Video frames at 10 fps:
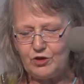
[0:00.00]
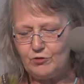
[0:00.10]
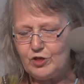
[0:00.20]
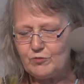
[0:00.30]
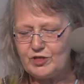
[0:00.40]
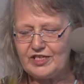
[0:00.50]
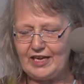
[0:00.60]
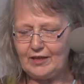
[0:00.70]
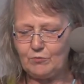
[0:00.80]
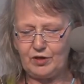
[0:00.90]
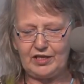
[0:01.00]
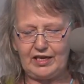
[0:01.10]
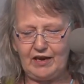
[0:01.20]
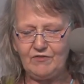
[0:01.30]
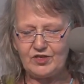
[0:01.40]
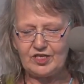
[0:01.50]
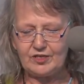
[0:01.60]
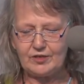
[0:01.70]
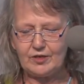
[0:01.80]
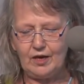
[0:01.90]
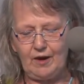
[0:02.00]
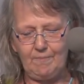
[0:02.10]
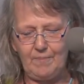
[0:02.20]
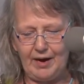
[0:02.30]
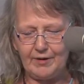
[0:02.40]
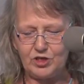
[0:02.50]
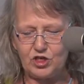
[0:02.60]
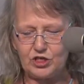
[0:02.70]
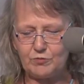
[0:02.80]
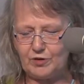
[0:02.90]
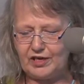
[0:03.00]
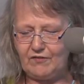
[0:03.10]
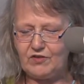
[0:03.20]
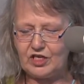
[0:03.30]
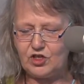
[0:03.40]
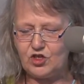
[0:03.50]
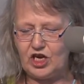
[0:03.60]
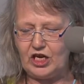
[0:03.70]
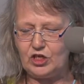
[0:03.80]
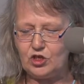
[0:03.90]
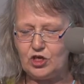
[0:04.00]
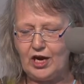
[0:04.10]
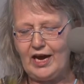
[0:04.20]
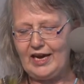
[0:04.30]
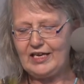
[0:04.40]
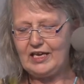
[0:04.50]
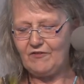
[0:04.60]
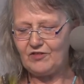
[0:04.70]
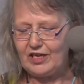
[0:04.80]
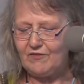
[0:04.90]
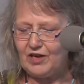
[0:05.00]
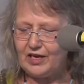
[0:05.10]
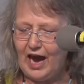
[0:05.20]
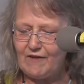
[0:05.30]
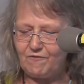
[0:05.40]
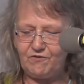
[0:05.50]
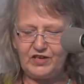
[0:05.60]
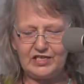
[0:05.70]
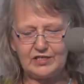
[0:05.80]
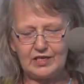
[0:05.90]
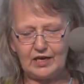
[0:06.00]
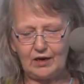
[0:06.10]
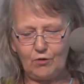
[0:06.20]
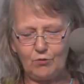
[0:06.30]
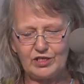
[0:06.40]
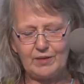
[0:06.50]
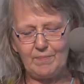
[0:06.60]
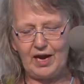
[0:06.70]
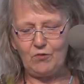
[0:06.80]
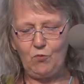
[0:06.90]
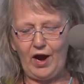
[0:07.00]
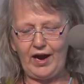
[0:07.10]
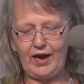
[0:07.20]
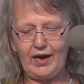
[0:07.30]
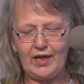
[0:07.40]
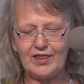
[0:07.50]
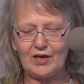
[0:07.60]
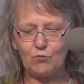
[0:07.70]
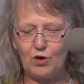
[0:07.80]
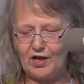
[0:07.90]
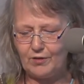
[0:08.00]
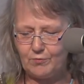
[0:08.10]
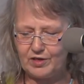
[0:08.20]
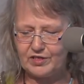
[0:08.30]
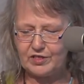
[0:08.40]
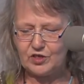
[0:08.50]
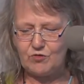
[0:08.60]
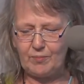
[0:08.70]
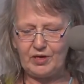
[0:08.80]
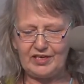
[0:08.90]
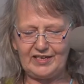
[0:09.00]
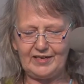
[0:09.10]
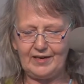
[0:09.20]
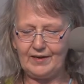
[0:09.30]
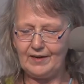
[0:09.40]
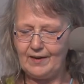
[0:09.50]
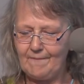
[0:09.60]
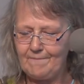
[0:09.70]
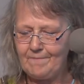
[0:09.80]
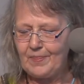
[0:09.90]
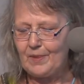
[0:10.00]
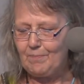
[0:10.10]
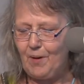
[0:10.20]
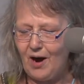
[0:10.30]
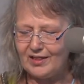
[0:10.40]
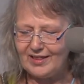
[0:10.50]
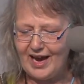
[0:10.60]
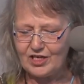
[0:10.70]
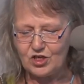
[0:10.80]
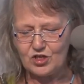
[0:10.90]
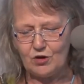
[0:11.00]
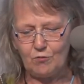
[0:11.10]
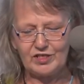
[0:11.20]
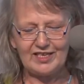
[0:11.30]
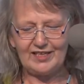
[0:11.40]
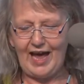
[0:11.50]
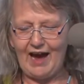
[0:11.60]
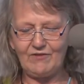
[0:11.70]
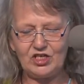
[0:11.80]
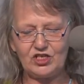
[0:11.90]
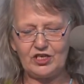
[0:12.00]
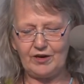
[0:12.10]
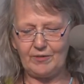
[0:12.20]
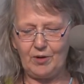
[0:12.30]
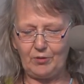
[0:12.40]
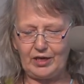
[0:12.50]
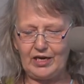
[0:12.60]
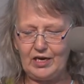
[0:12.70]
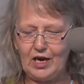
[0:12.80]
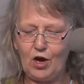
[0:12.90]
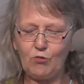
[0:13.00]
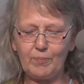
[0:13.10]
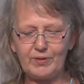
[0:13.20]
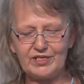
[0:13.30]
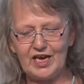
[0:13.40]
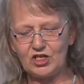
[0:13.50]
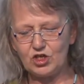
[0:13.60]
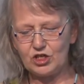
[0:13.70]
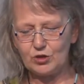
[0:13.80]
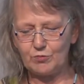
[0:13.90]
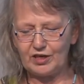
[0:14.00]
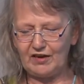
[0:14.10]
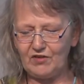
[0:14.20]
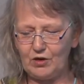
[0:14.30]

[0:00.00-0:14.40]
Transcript: Feuds were settled with gifts, marriages were gift exchange, Gift giving and feasting was the main way that wealth was distributed. The potlatch was a lavish ceremony where possessions were